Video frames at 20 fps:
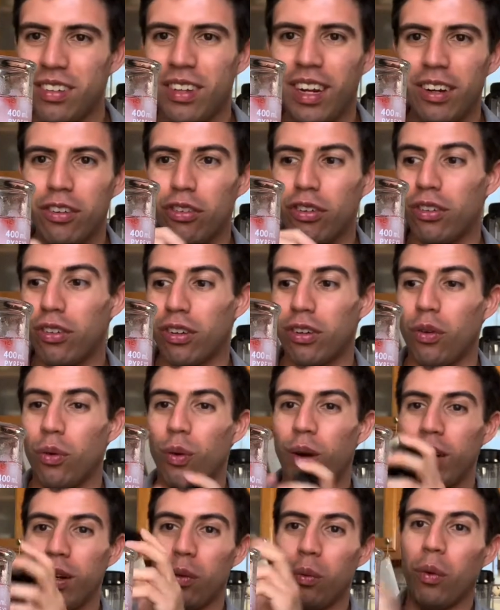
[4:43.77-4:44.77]
actually took
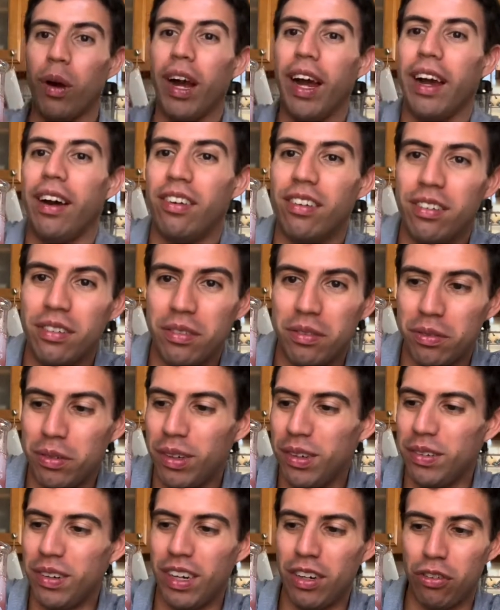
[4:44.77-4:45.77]
quite a while.
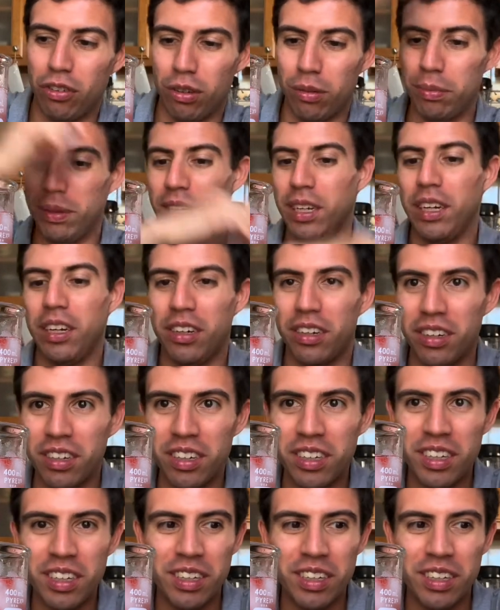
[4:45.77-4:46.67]
We've actually been here